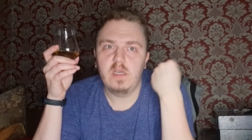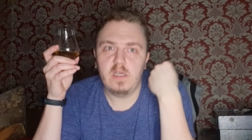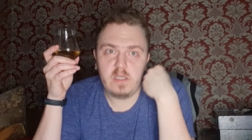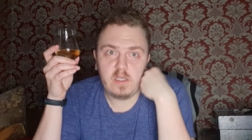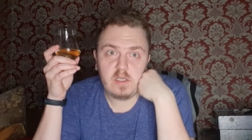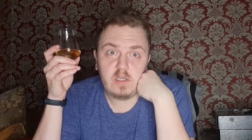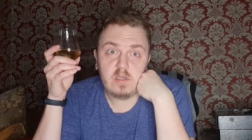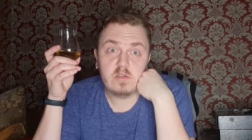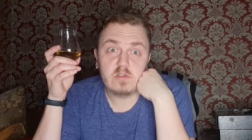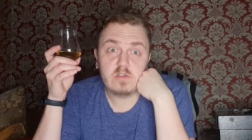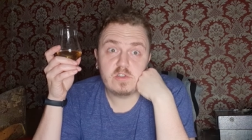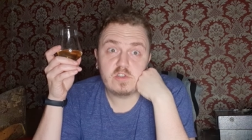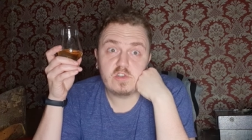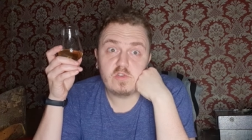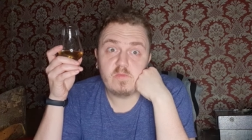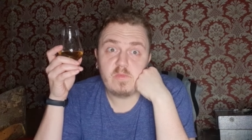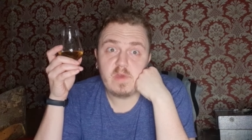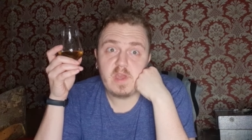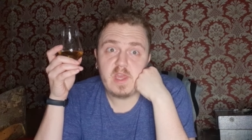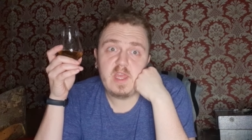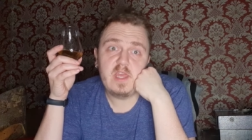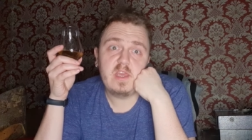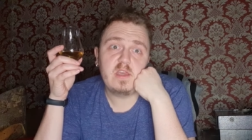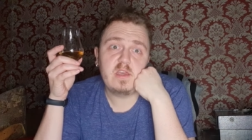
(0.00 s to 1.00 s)
used to
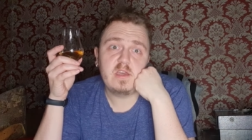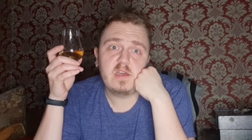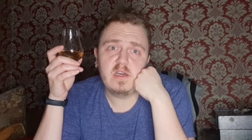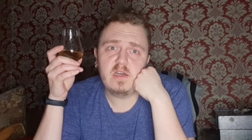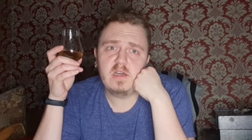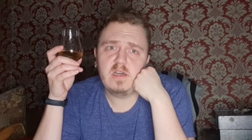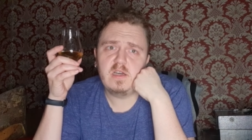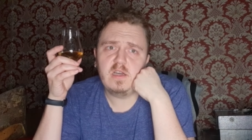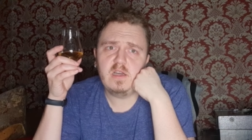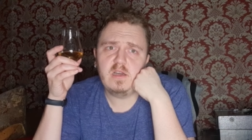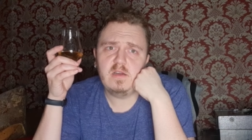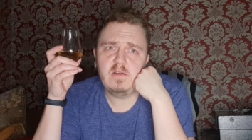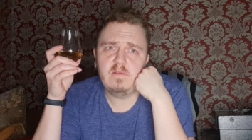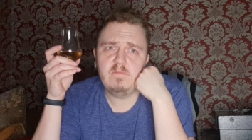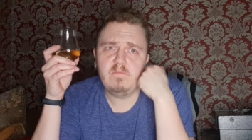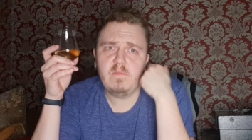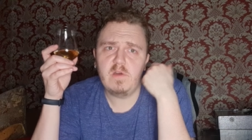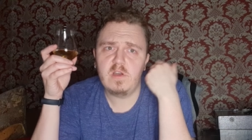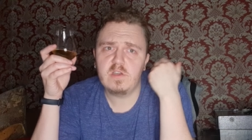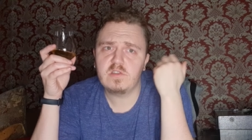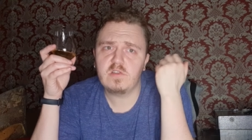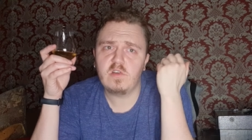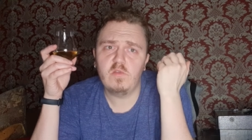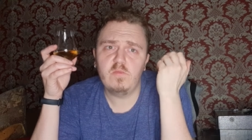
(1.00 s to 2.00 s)
make uh,
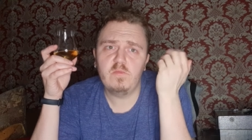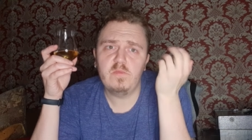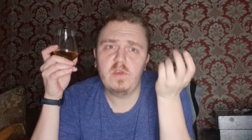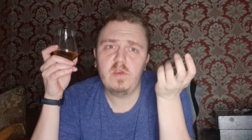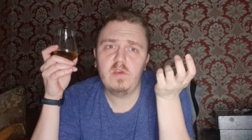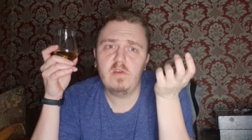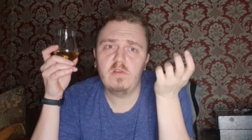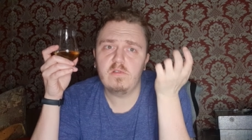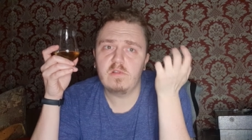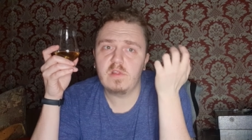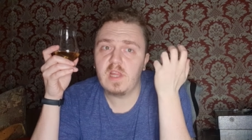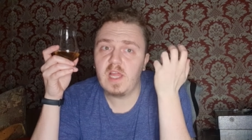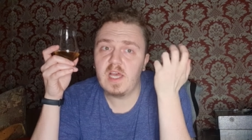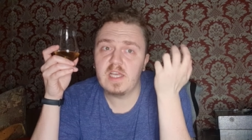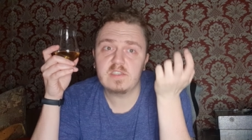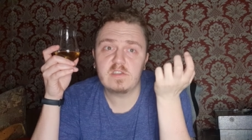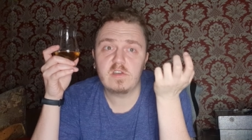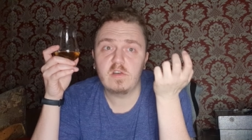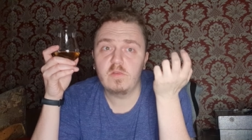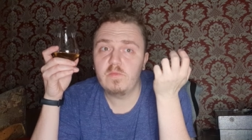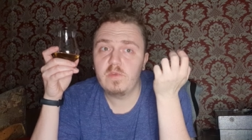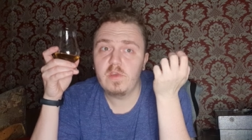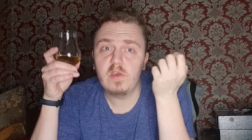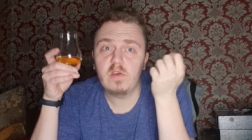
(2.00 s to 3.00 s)
Moscow Mule, Glasgow
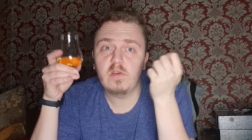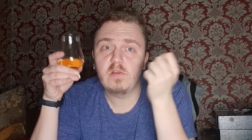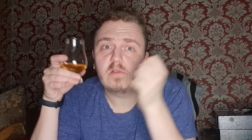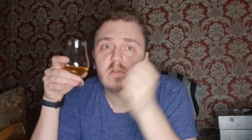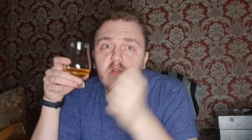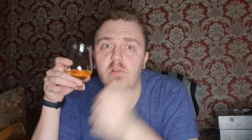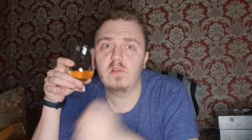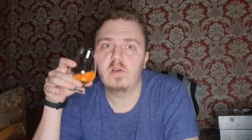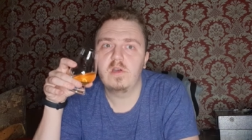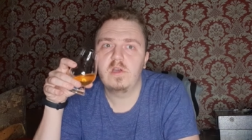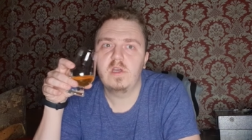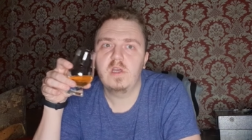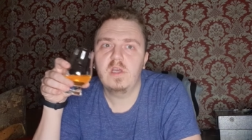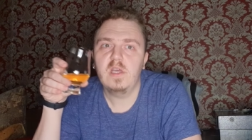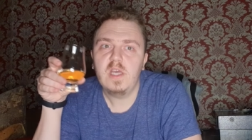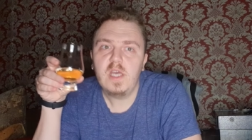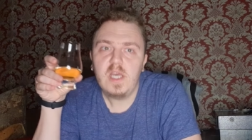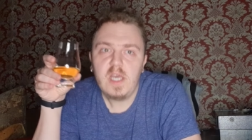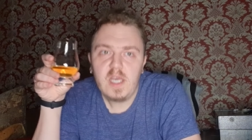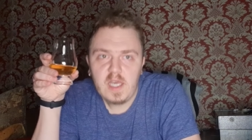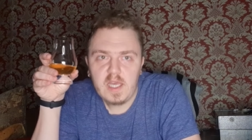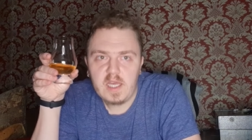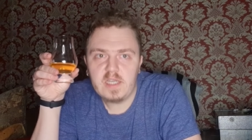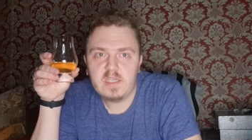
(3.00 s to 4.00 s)
Mule,
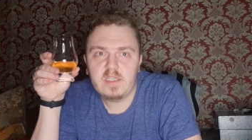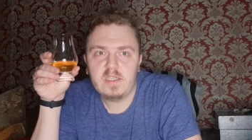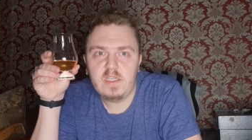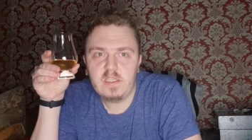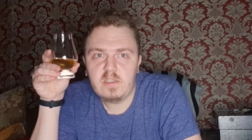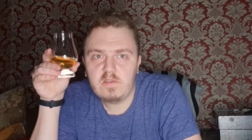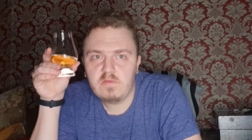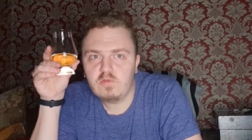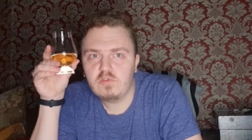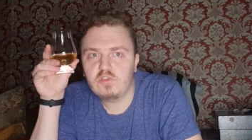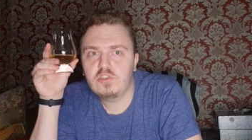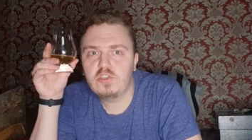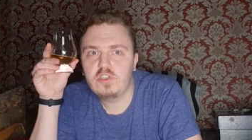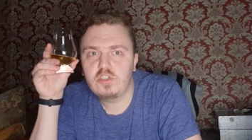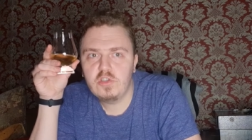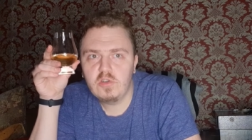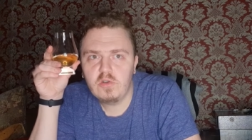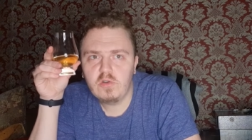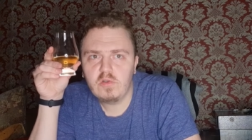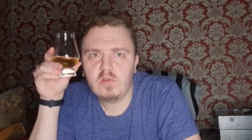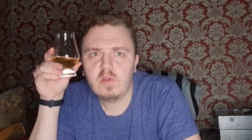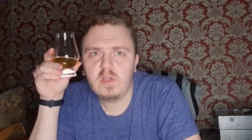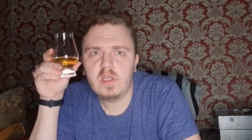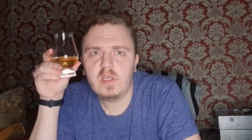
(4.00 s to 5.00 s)
and it would
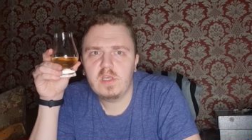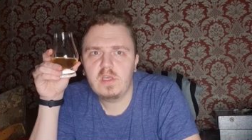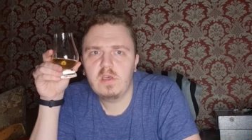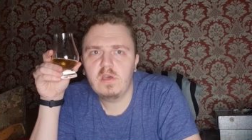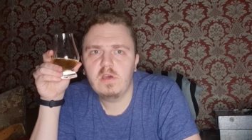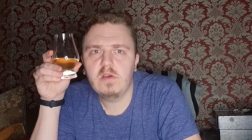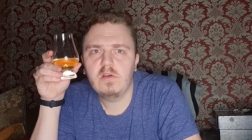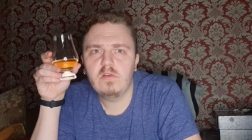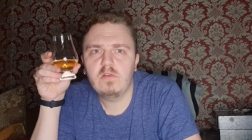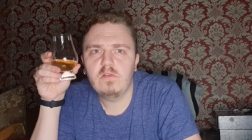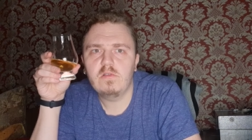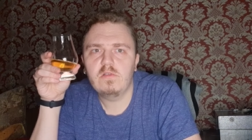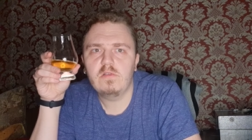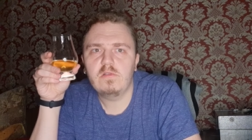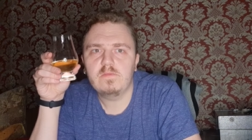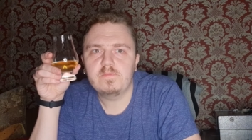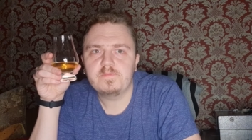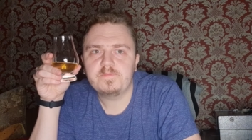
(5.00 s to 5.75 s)
surely go